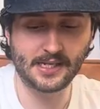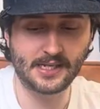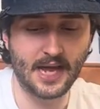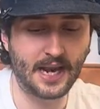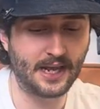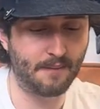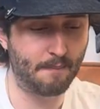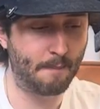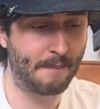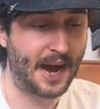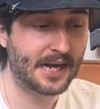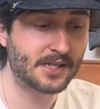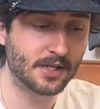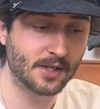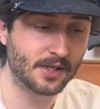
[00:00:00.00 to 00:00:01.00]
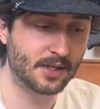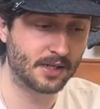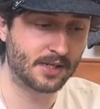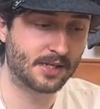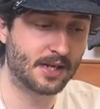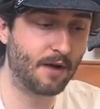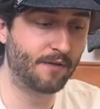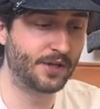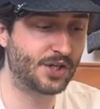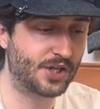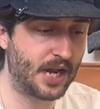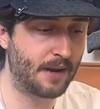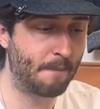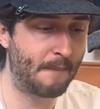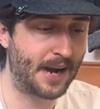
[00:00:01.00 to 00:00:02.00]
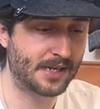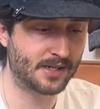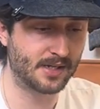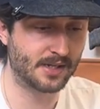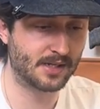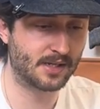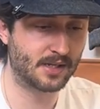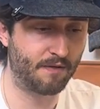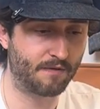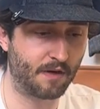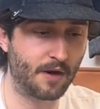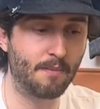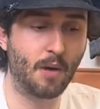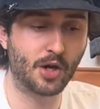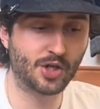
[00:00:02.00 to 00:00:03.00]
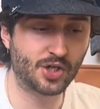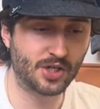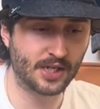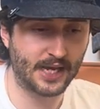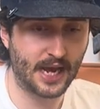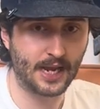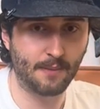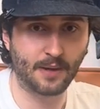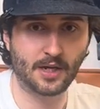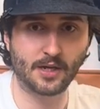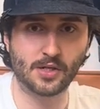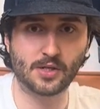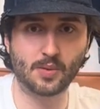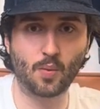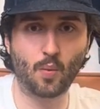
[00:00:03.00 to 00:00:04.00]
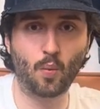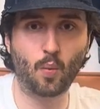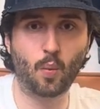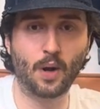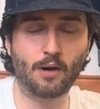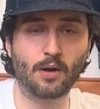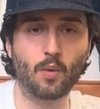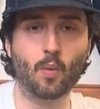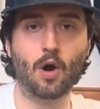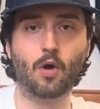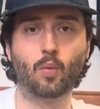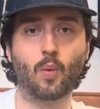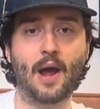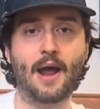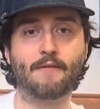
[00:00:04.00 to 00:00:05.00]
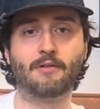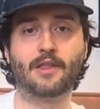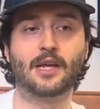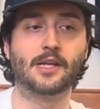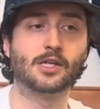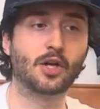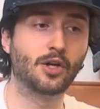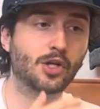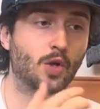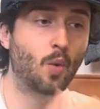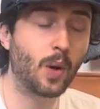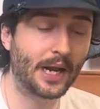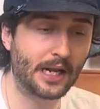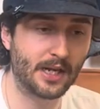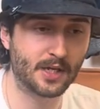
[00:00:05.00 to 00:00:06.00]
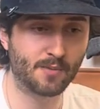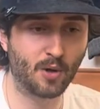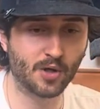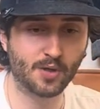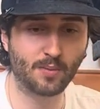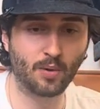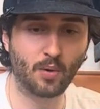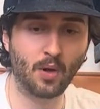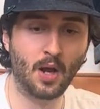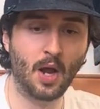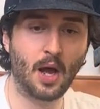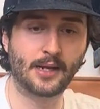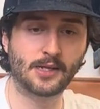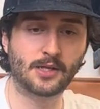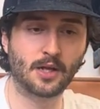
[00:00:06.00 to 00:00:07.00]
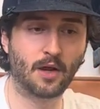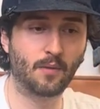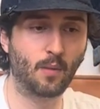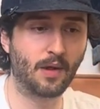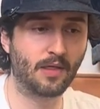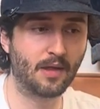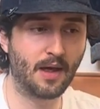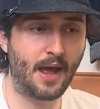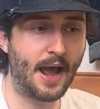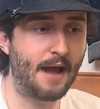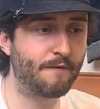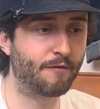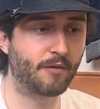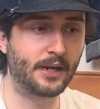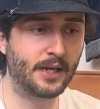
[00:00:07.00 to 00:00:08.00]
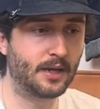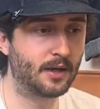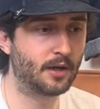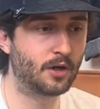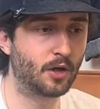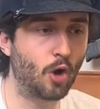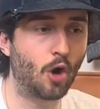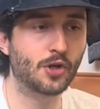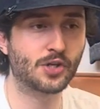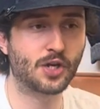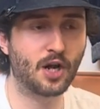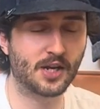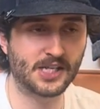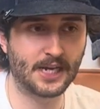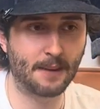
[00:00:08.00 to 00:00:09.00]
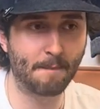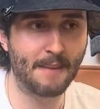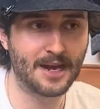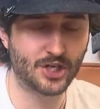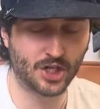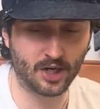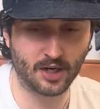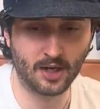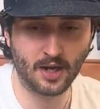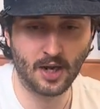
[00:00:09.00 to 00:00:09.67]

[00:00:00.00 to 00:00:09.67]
denim matters and selvage denim matters very much today, because we're in a world where everything is done as quickly as possible and it's done with every cost-cutting measure.